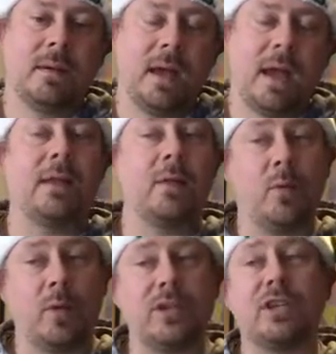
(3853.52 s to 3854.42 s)
And
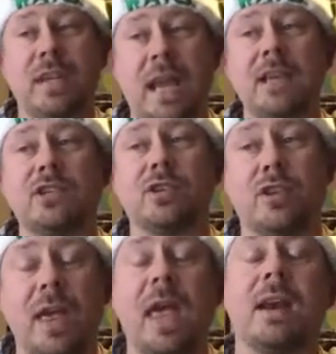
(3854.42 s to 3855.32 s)
which the answer to
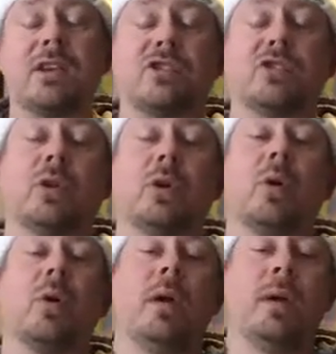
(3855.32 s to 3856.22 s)
that is
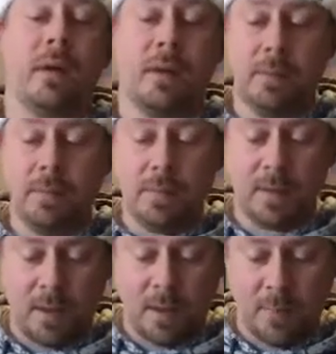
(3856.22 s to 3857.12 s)
true.
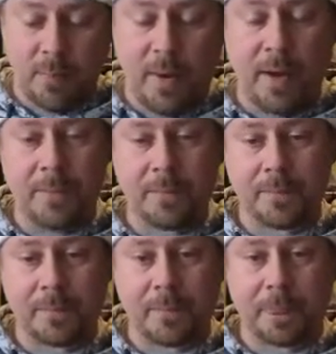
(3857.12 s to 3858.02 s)
But
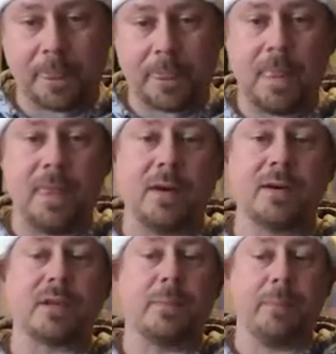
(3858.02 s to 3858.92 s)

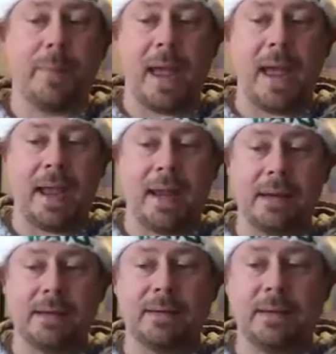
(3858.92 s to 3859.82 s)
there's some bad